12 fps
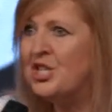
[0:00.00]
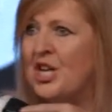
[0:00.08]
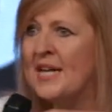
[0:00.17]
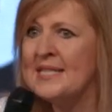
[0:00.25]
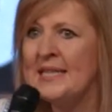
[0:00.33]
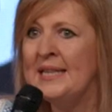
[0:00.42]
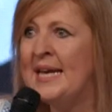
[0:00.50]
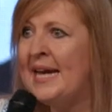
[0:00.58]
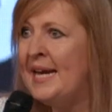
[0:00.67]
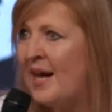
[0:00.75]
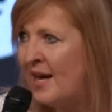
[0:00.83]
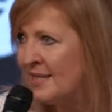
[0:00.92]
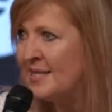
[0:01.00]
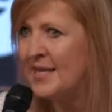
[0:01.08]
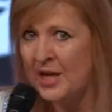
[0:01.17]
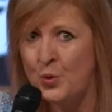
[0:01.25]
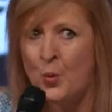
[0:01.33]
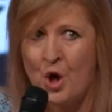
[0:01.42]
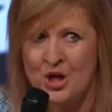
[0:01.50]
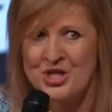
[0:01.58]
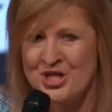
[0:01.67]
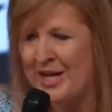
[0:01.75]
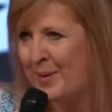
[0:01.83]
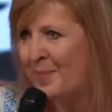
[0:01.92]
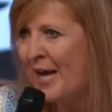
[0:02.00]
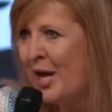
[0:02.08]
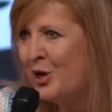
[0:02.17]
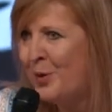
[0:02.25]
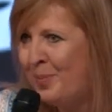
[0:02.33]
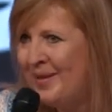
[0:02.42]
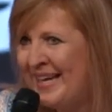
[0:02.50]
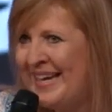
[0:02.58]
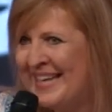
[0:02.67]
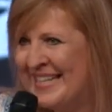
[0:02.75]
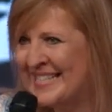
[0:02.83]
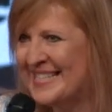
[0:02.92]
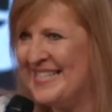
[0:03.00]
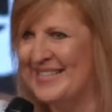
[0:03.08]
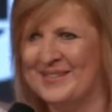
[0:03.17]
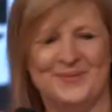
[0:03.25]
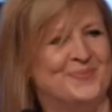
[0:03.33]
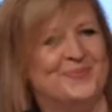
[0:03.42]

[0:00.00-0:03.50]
Just lead us in worship. Can you please?